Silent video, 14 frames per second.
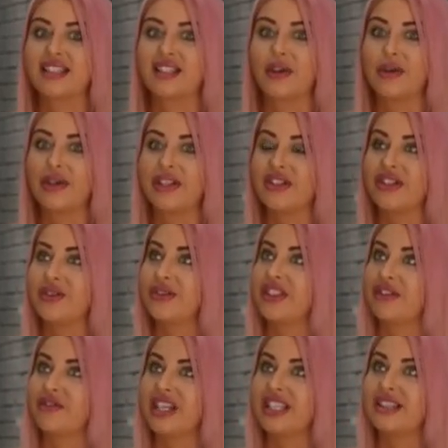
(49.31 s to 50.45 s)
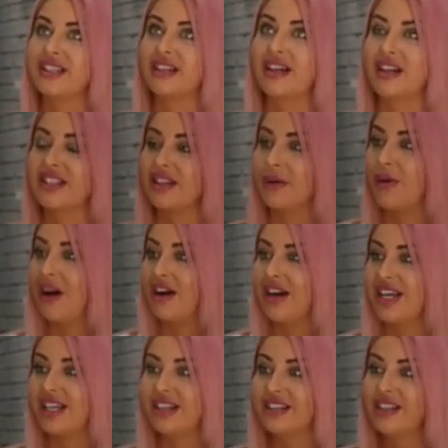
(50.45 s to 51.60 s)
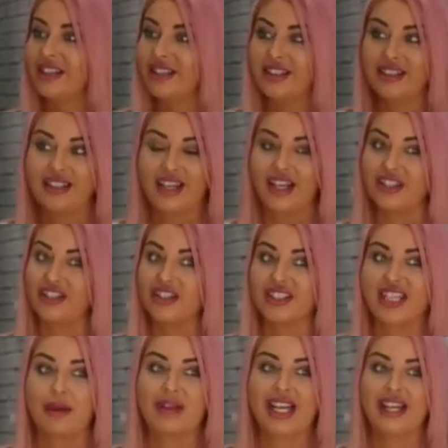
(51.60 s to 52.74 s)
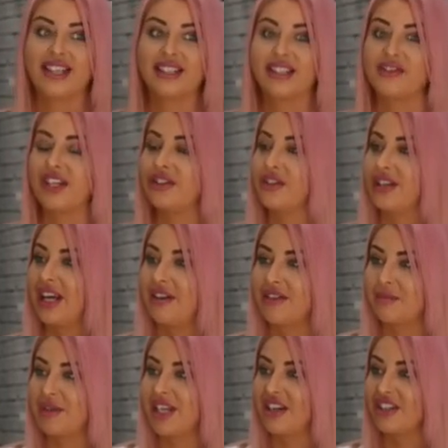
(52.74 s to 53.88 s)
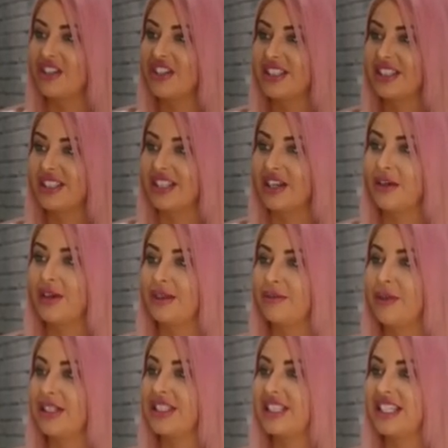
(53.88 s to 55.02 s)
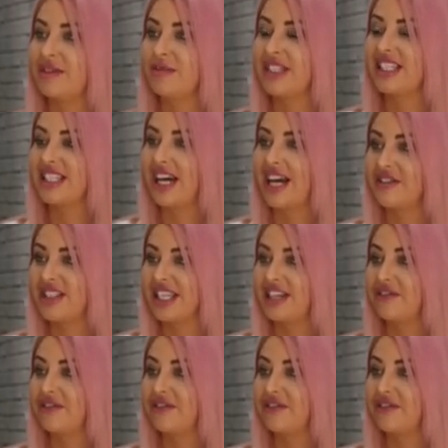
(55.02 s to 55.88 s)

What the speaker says: So as soon as the risk got so high, it just came a case of I couldn't have it on my conscience, you know. Right. I wanted to keep my staff safe.